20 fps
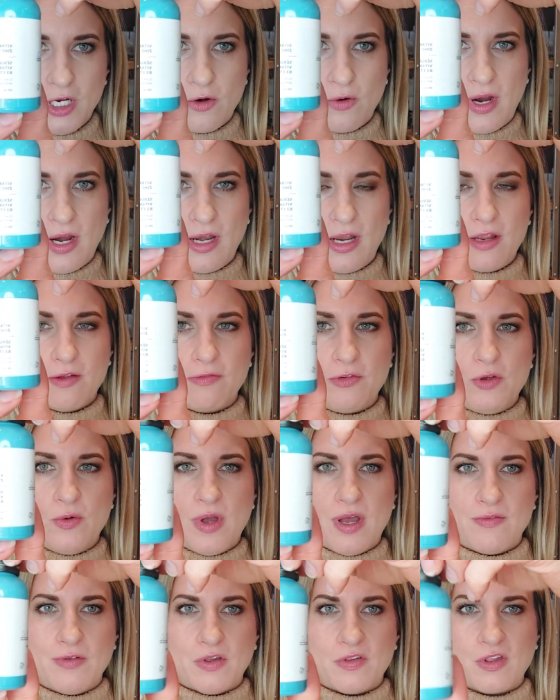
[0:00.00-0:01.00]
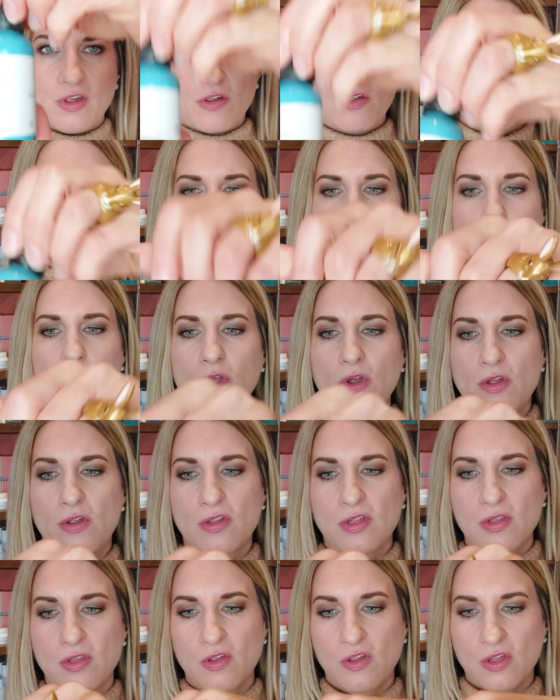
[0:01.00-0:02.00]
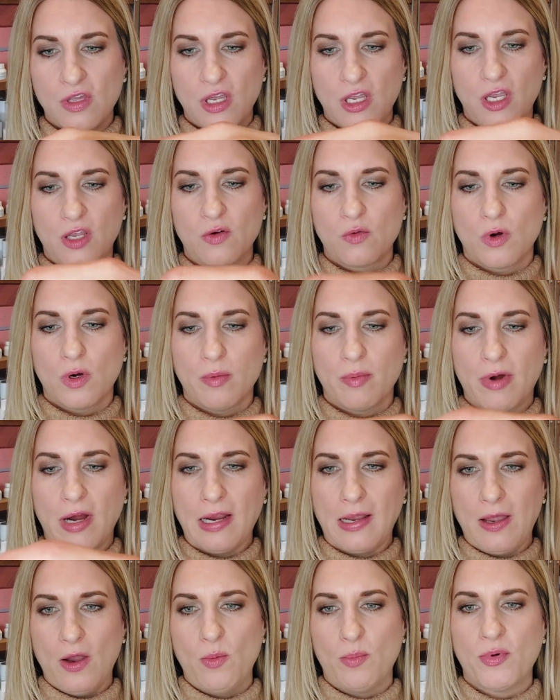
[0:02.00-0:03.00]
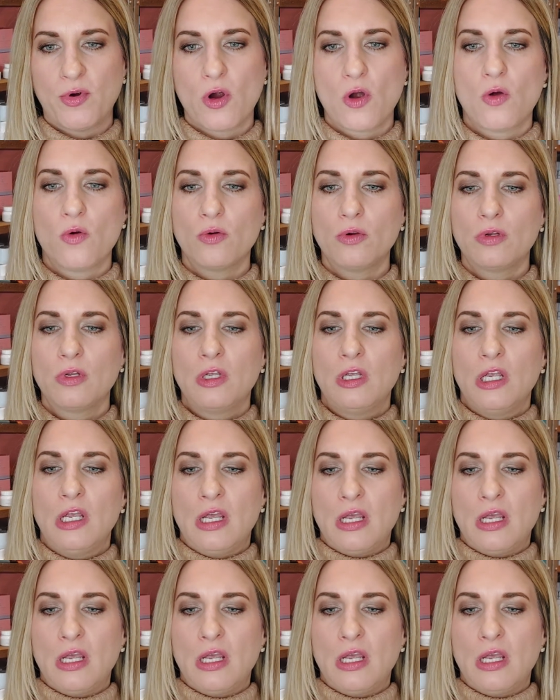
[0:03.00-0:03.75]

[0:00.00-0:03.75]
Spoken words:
great if you have excessive oils in the skin or breakout prone